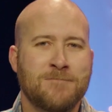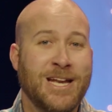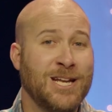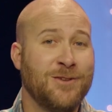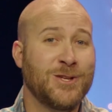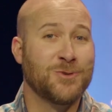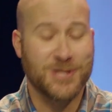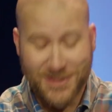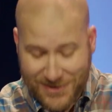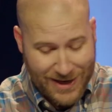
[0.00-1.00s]
And individuals
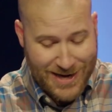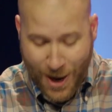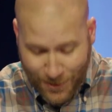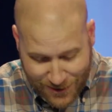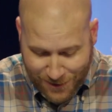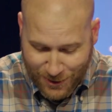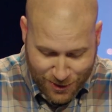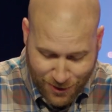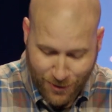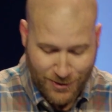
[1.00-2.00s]
inside and outside of the
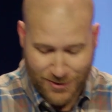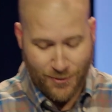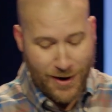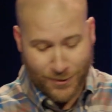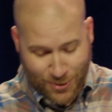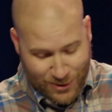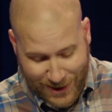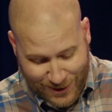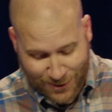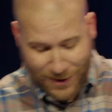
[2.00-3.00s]
church throughout church
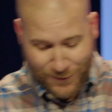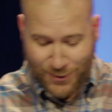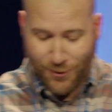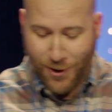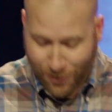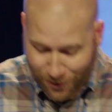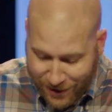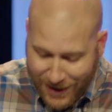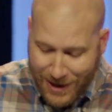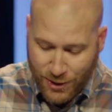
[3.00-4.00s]
history have
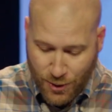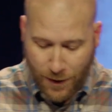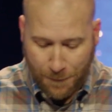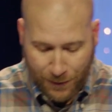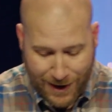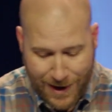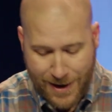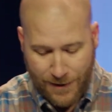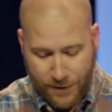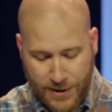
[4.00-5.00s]
struggled to
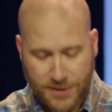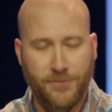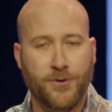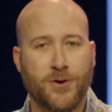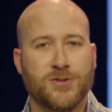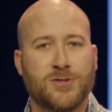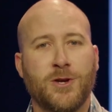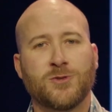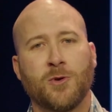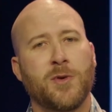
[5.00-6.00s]
apply this verse. And so
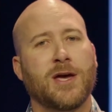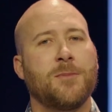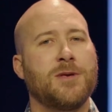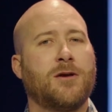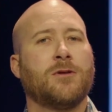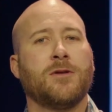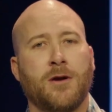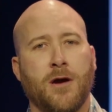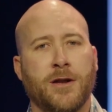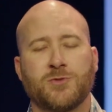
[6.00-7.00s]
here's what we got to be
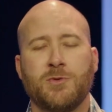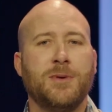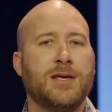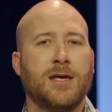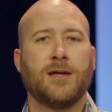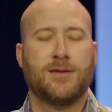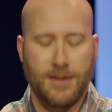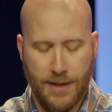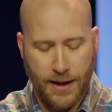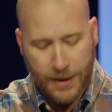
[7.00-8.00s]
clear on as we begin
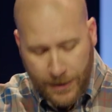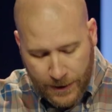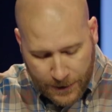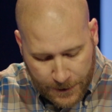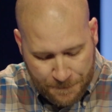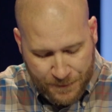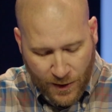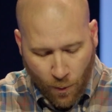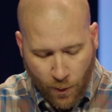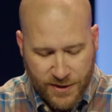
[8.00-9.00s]
today.
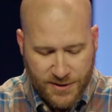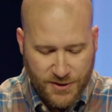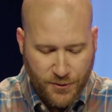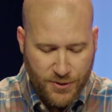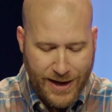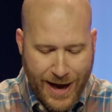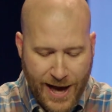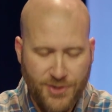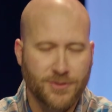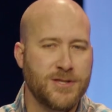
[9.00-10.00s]
What is this verse
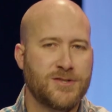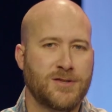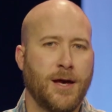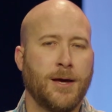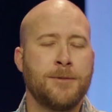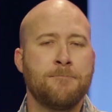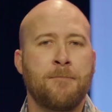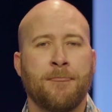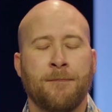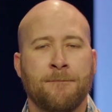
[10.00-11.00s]
actually saying?
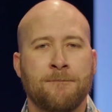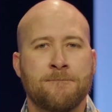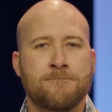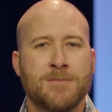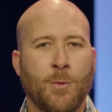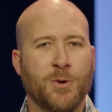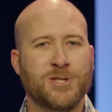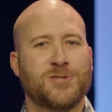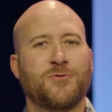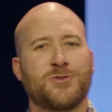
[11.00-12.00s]
And what
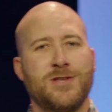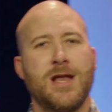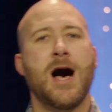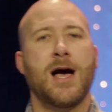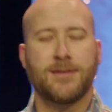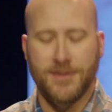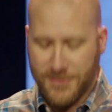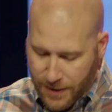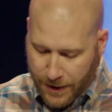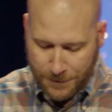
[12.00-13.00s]
is this verse not
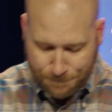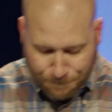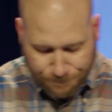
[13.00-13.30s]
saying?